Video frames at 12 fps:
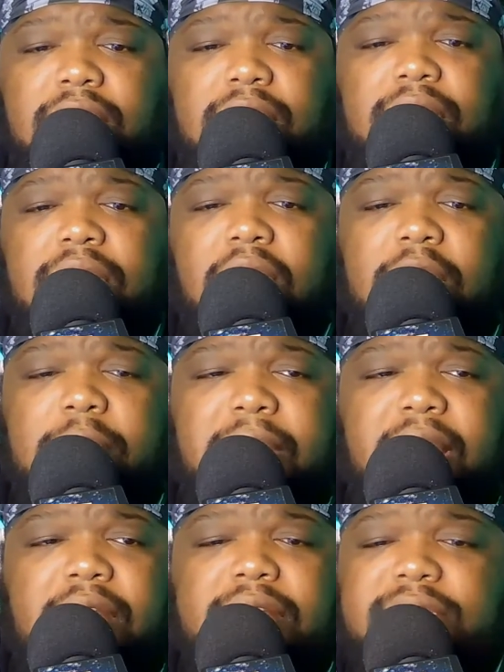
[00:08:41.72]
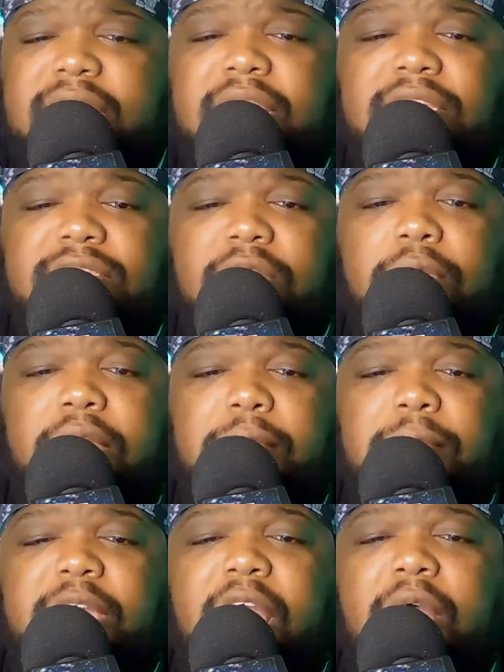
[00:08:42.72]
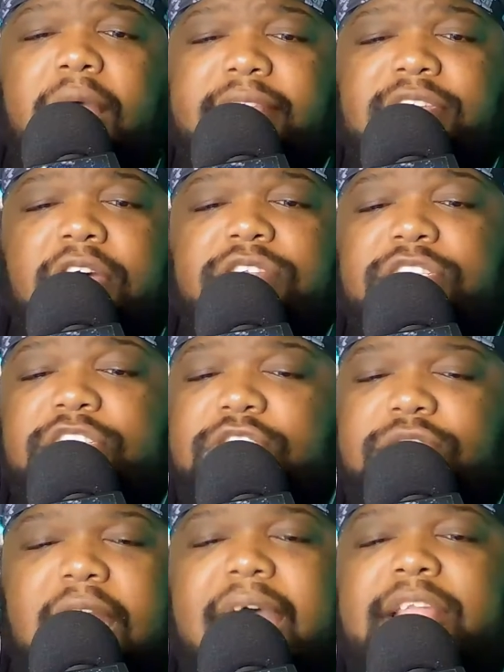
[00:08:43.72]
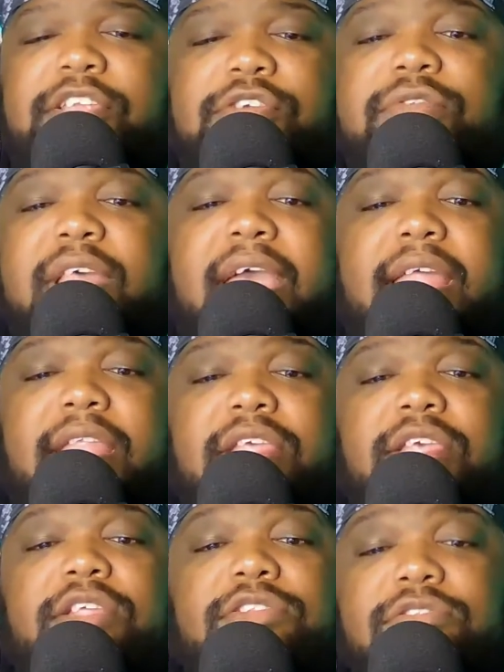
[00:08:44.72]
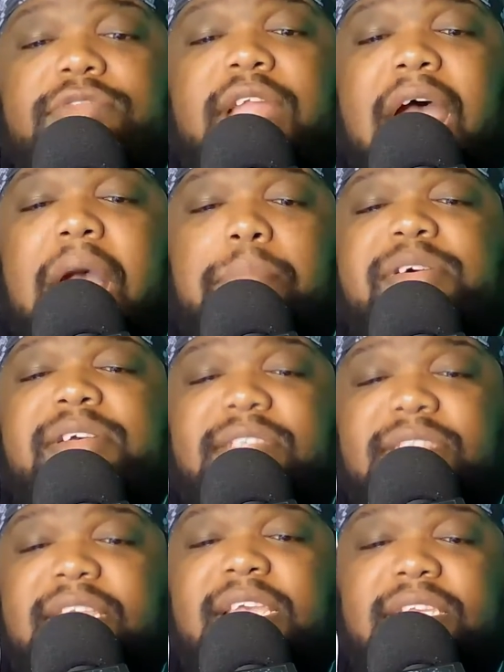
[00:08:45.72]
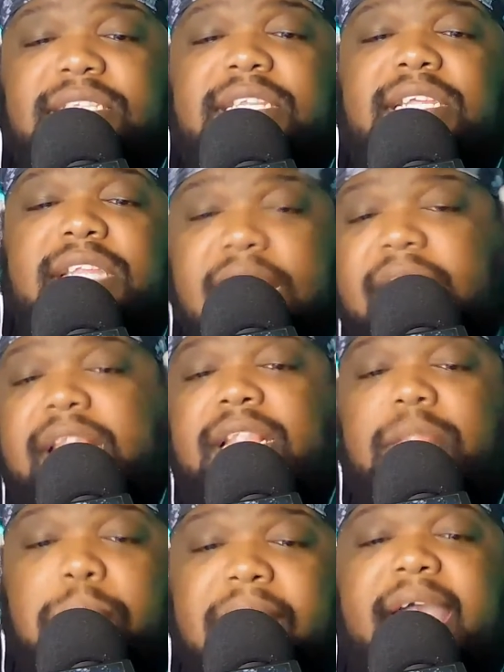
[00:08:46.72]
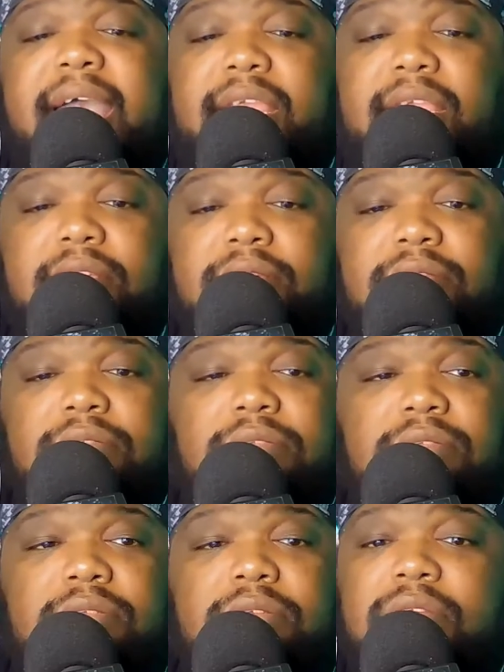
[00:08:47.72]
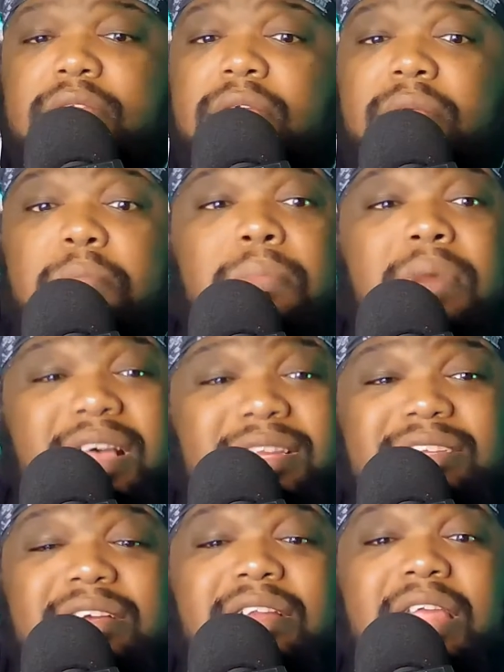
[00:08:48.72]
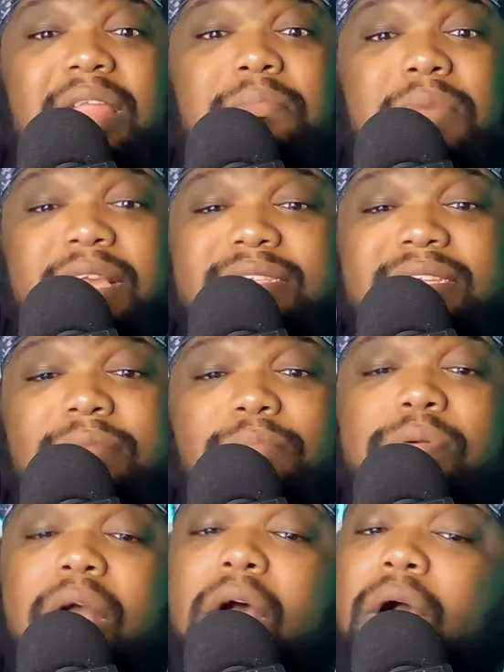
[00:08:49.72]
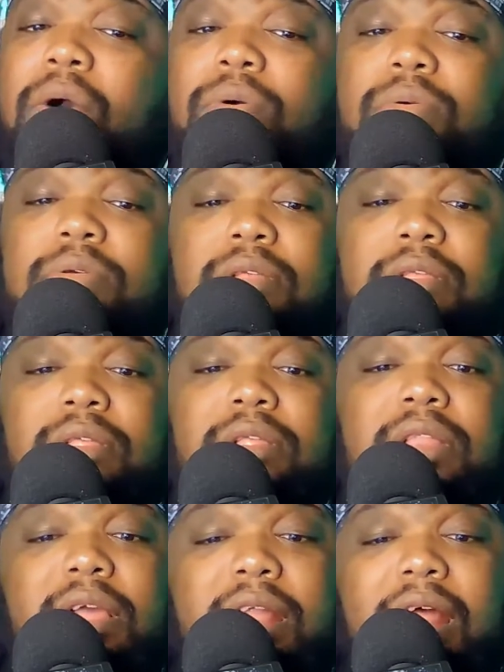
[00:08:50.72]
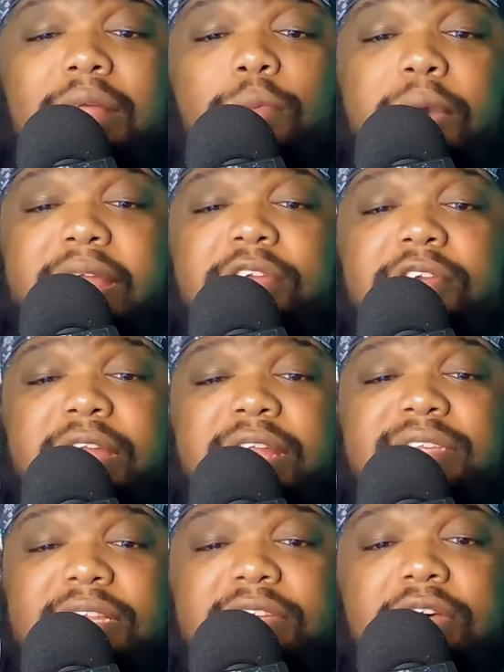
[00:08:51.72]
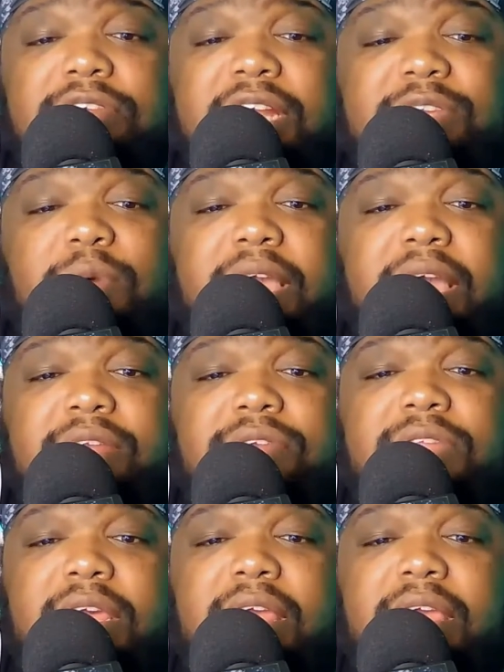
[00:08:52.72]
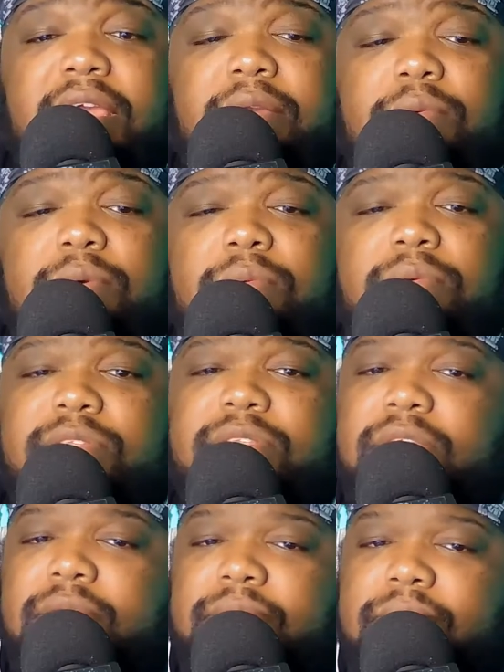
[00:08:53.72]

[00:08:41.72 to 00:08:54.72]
Garlic powder. See, so here we go. I told you, do not do that. Do not put seasoning in the patty. Mustard and mixed, bro. Look at all them wet ingredients. I told you that's why you got to use that egg. Well, we'll see.